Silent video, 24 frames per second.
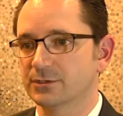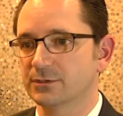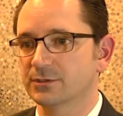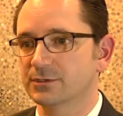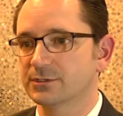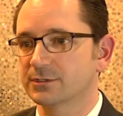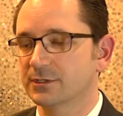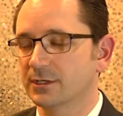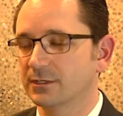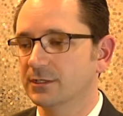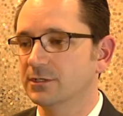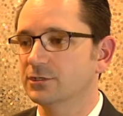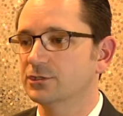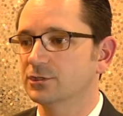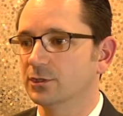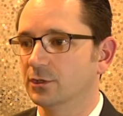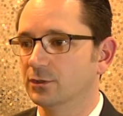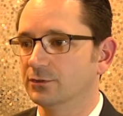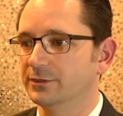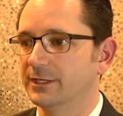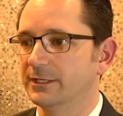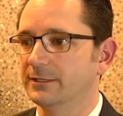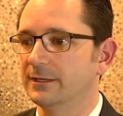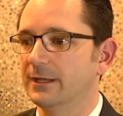her study
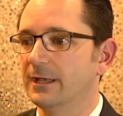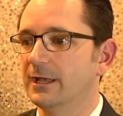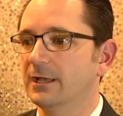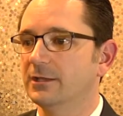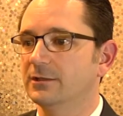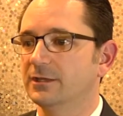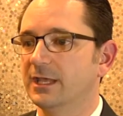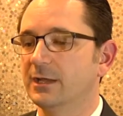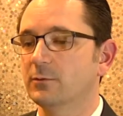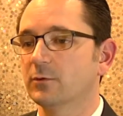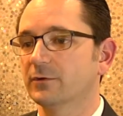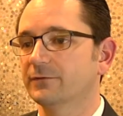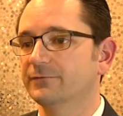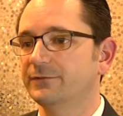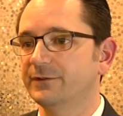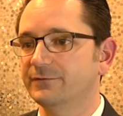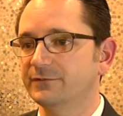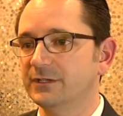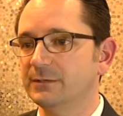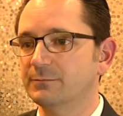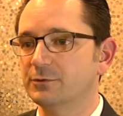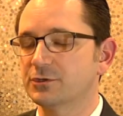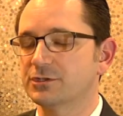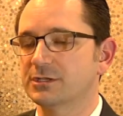showed that they were
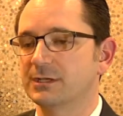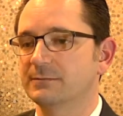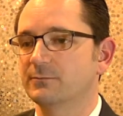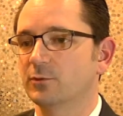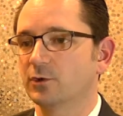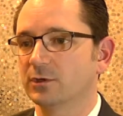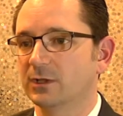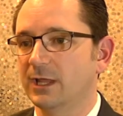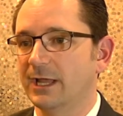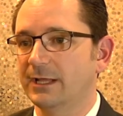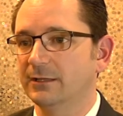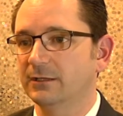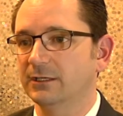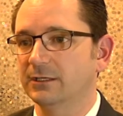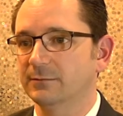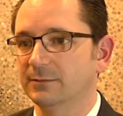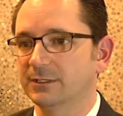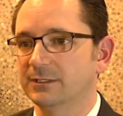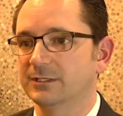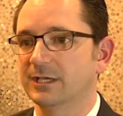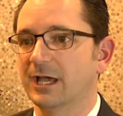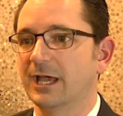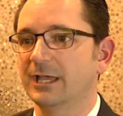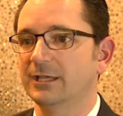50% more likely to
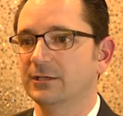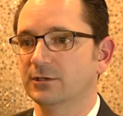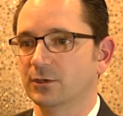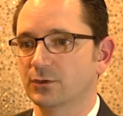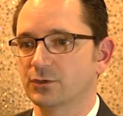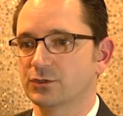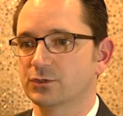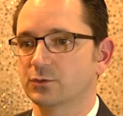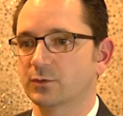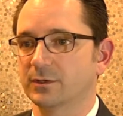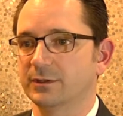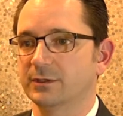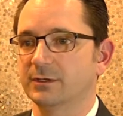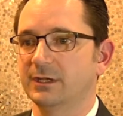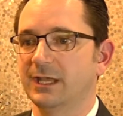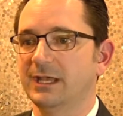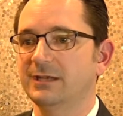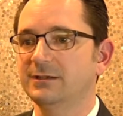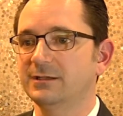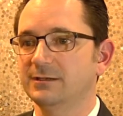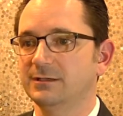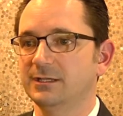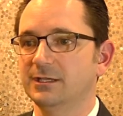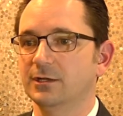be diagnosed with an
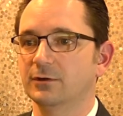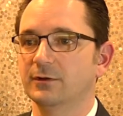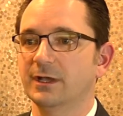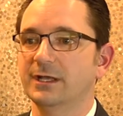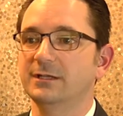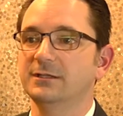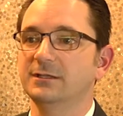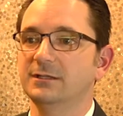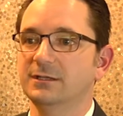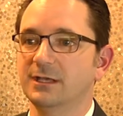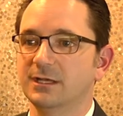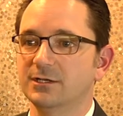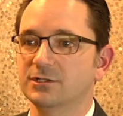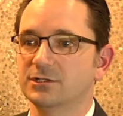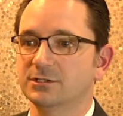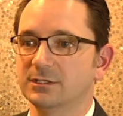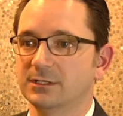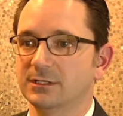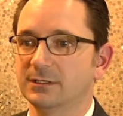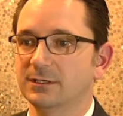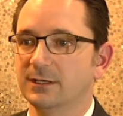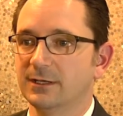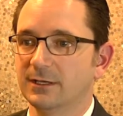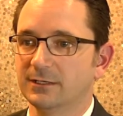ADD or
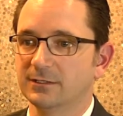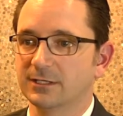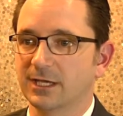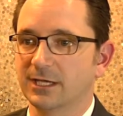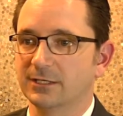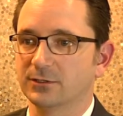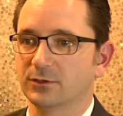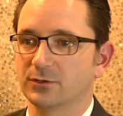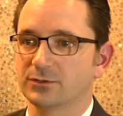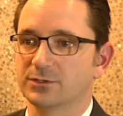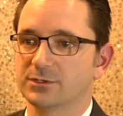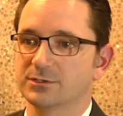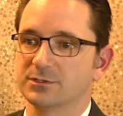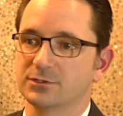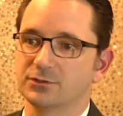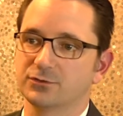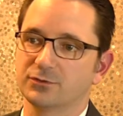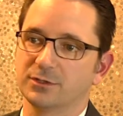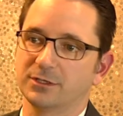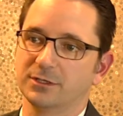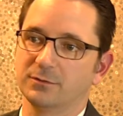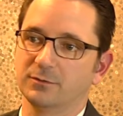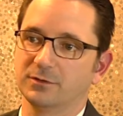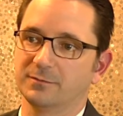ADHD diagnosis and
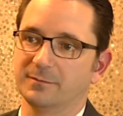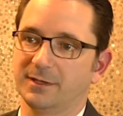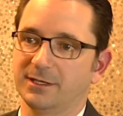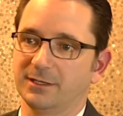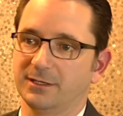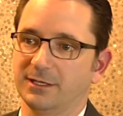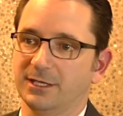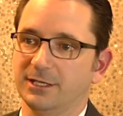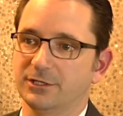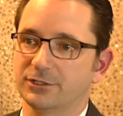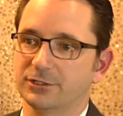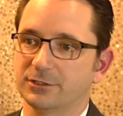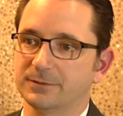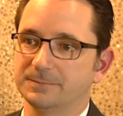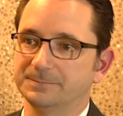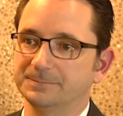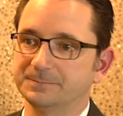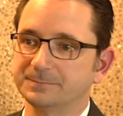treated with medication.